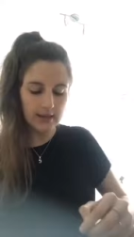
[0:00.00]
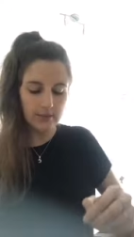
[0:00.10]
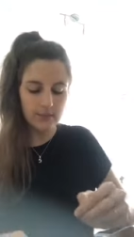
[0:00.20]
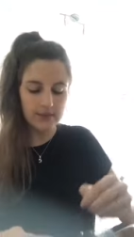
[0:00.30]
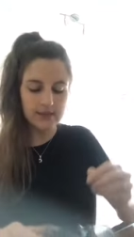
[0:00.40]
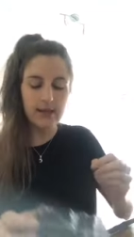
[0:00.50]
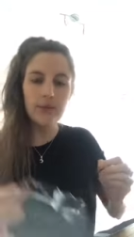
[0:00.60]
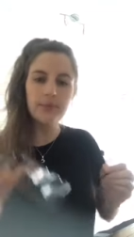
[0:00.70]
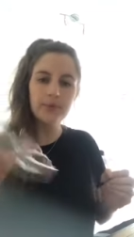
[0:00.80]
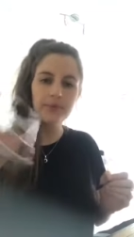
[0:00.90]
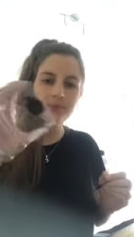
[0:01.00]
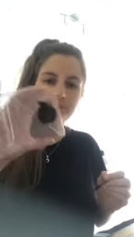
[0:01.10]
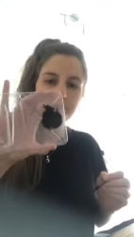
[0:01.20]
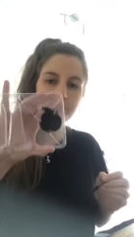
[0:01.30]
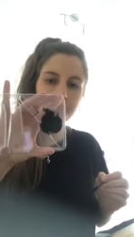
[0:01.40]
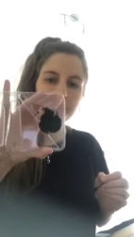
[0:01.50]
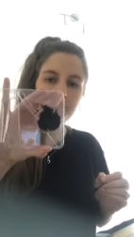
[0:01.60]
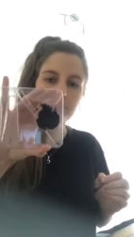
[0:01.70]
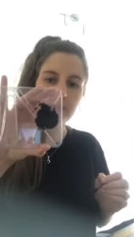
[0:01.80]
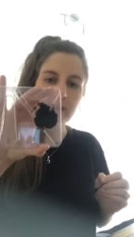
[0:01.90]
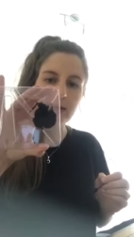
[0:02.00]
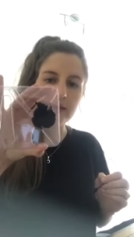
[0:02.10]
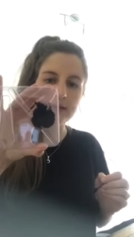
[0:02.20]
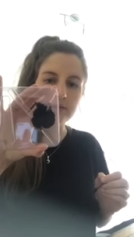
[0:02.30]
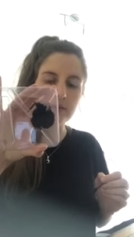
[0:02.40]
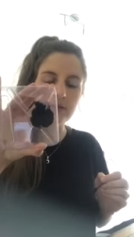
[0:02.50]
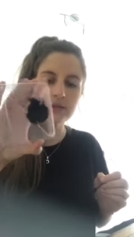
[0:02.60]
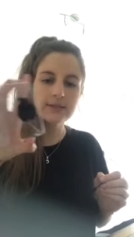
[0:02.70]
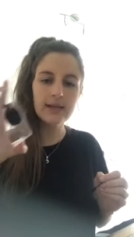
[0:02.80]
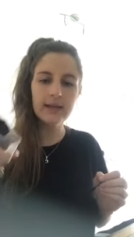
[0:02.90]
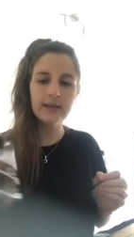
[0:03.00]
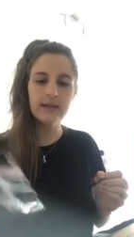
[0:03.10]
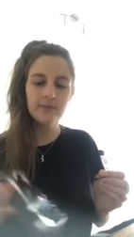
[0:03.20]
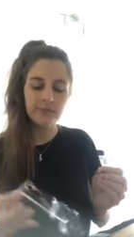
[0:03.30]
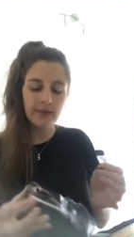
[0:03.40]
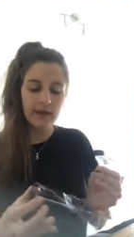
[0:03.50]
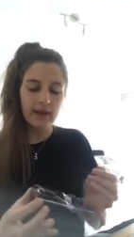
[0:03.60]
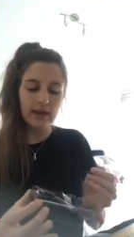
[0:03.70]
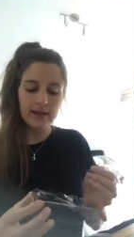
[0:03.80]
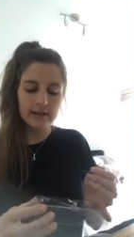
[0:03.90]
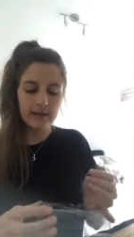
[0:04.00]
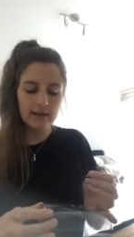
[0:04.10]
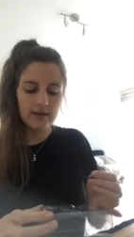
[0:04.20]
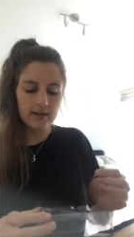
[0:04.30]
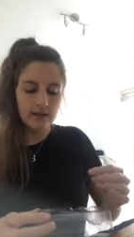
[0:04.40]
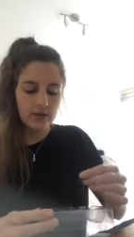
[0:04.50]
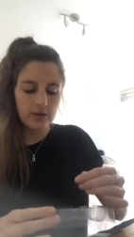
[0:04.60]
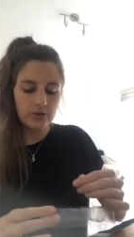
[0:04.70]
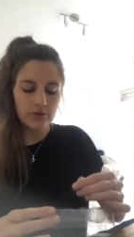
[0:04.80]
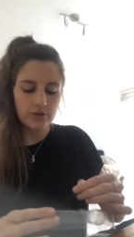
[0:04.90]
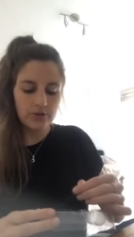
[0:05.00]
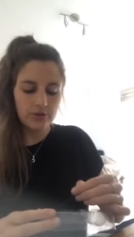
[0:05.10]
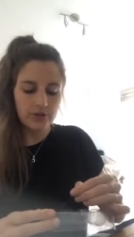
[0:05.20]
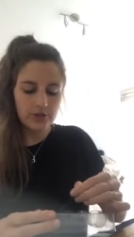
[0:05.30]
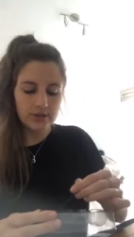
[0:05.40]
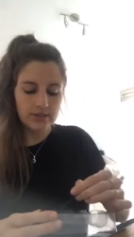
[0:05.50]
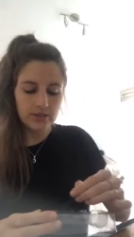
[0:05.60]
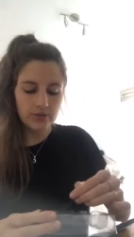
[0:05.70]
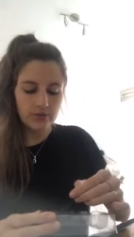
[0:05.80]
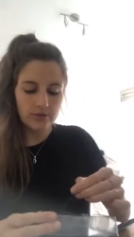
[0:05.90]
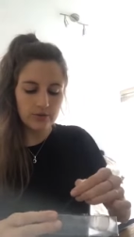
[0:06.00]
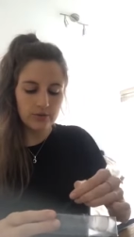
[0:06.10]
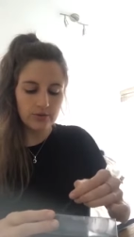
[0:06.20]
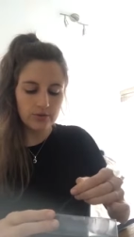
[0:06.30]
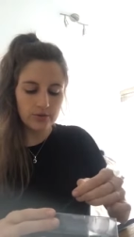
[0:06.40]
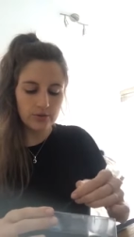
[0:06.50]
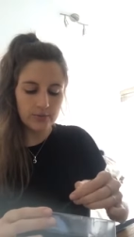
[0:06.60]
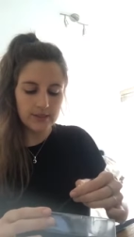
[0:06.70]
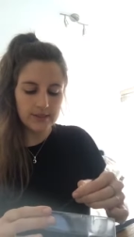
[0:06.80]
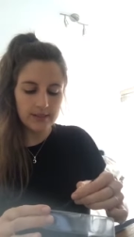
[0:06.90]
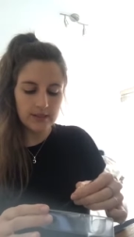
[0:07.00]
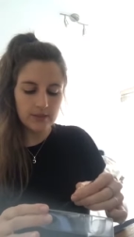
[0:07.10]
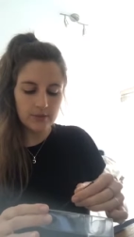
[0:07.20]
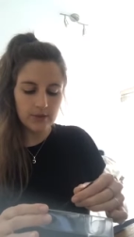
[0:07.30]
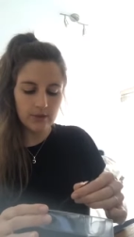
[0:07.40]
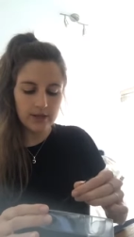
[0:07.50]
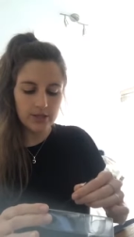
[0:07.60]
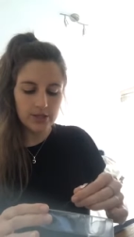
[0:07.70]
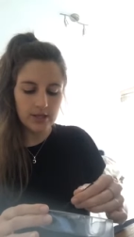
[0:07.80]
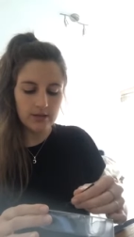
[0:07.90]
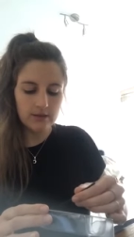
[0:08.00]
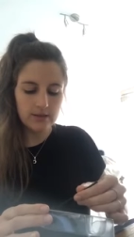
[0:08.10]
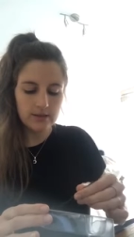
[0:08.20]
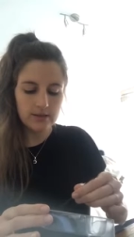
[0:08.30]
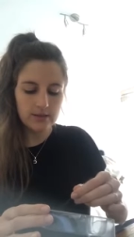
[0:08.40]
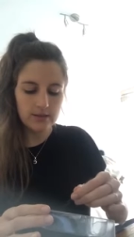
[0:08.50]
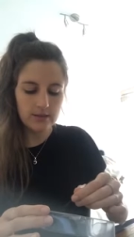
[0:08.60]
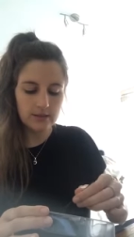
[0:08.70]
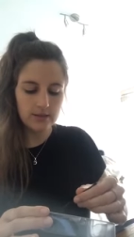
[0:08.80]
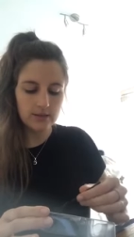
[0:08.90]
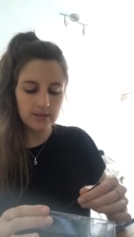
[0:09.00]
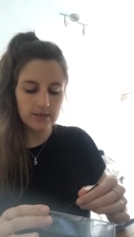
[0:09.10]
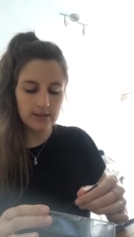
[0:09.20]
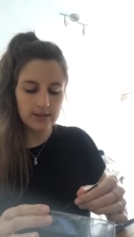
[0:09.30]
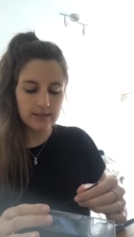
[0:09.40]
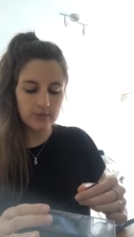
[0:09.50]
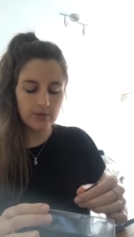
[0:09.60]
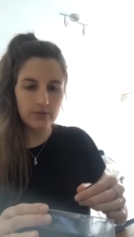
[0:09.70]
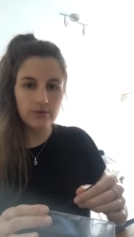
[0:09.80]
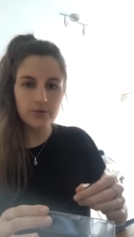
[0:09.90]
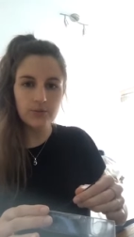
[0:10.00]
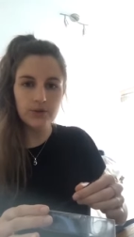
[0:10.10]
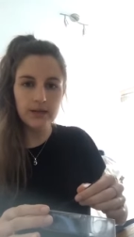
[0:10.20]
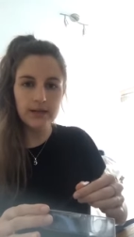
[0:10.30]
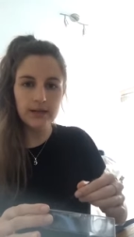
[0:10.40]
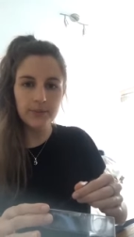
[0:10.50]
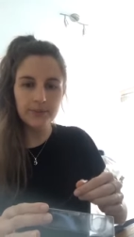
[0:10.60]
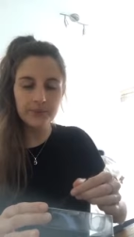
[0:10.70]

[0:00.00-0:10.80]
and mix it up, and that's what it looks like. And then you don't be scared to be quite generous. You just take some on your spoolie.